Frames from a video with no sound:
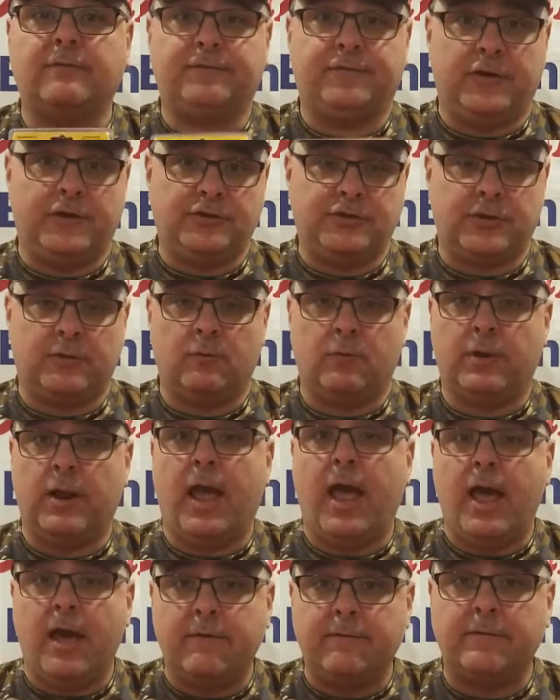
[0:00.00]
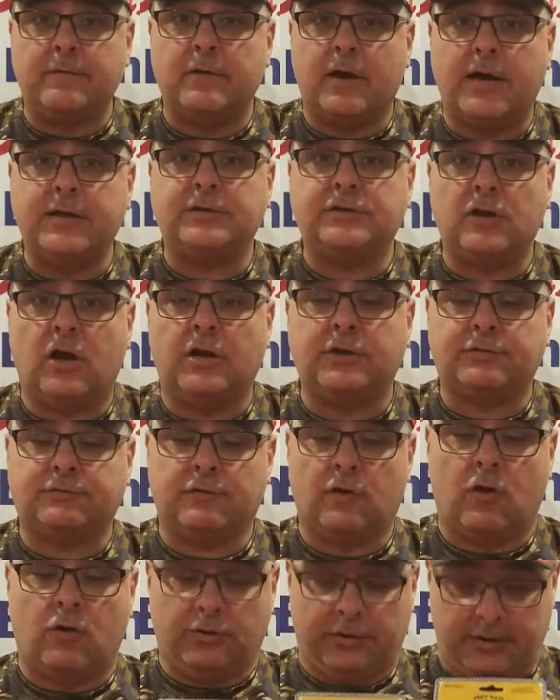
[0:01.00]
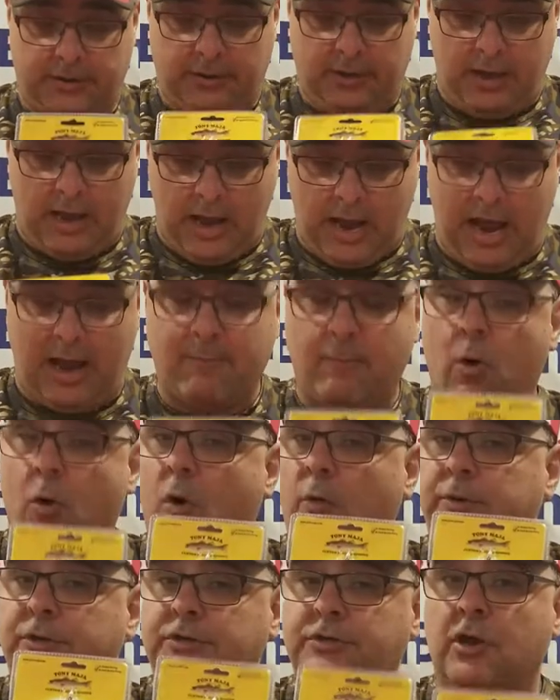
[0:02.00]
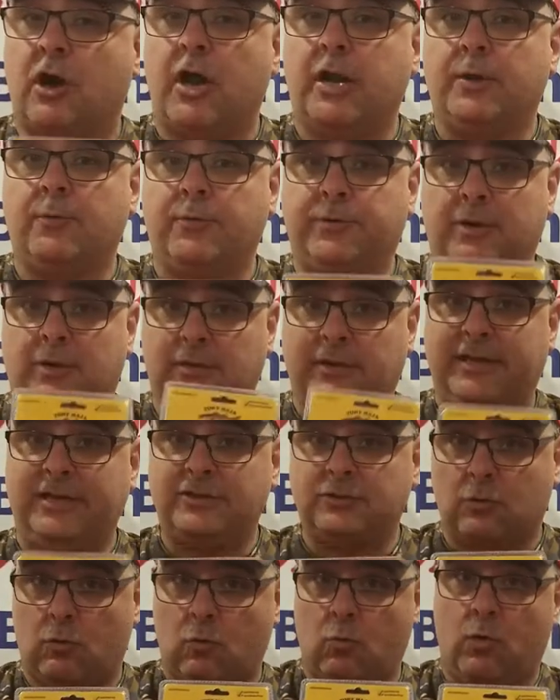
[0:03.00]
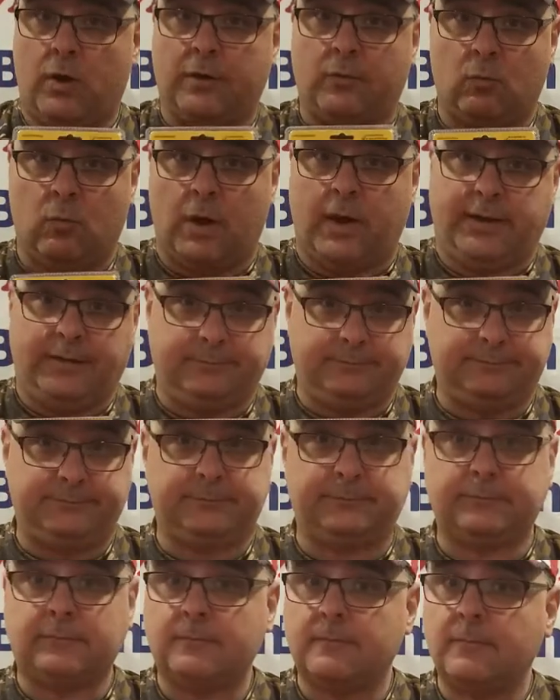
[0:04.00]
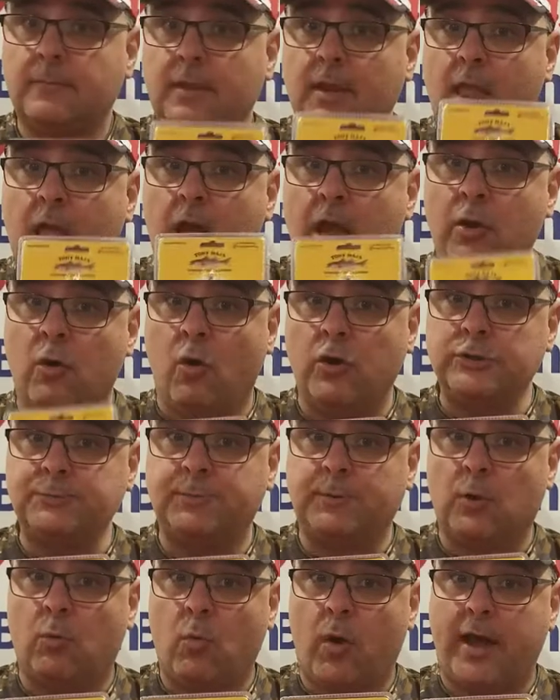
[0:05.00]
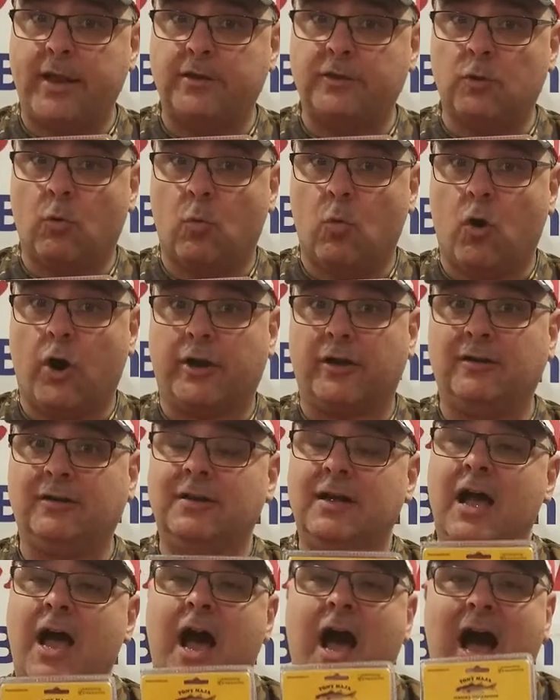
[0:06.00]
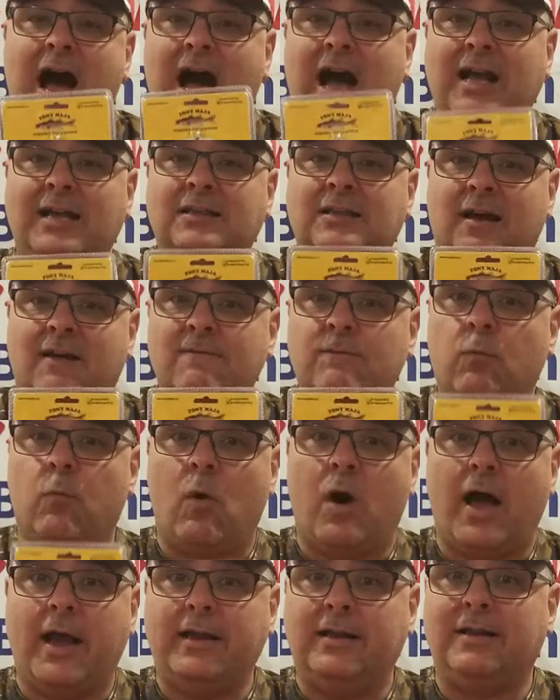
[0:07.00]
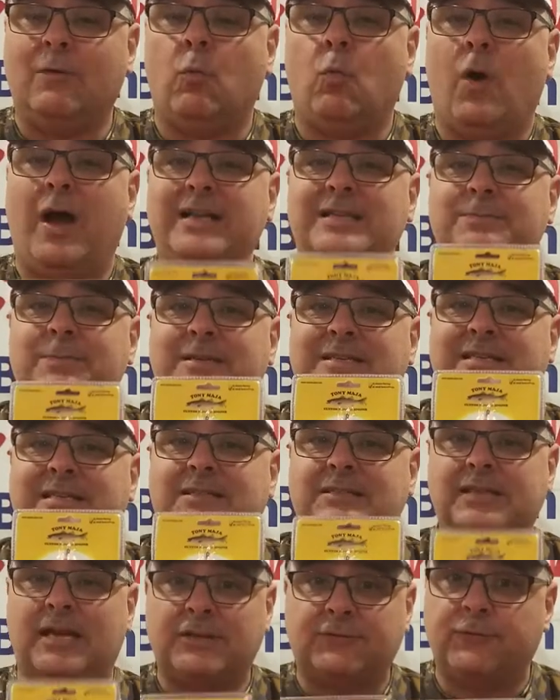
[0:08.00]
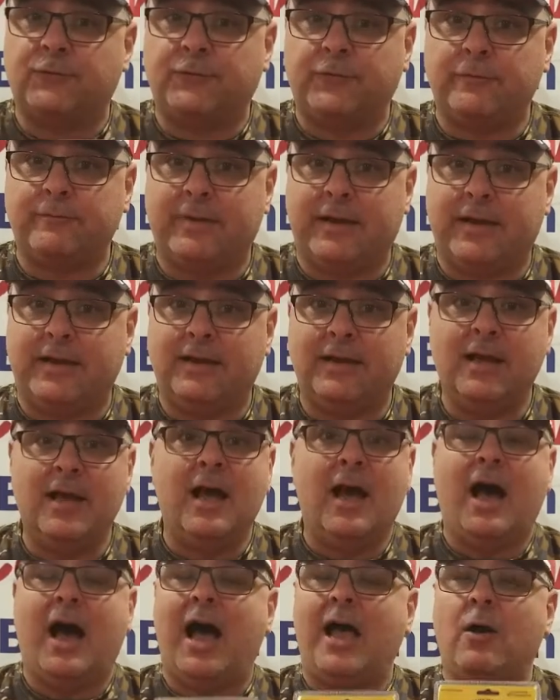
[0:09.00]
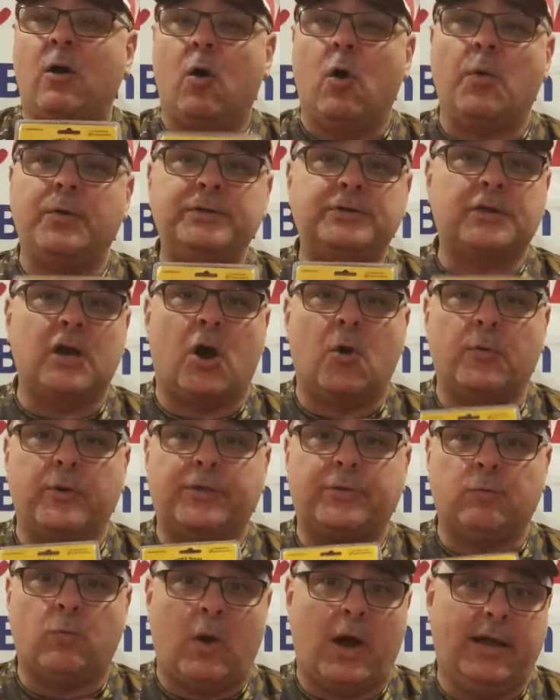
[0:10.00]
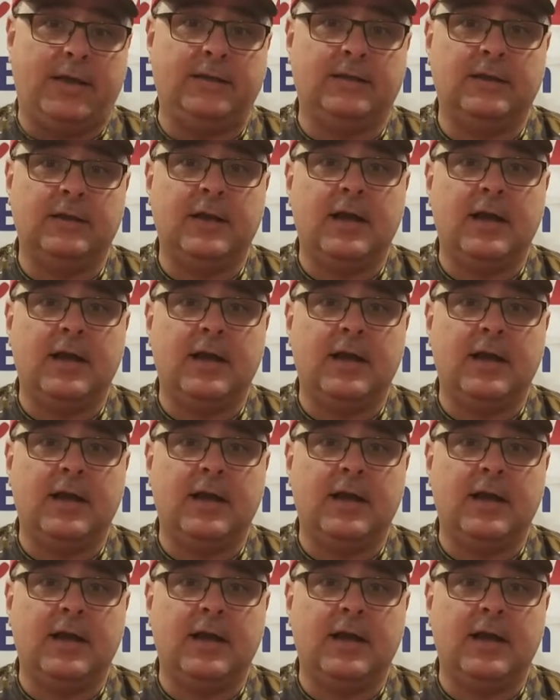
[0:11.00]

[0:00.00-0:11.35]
fishing, whenever I start trolling, I'm always starting with at least one white. I always put a white in the water. I love white. White's been successful for me. I always go with white.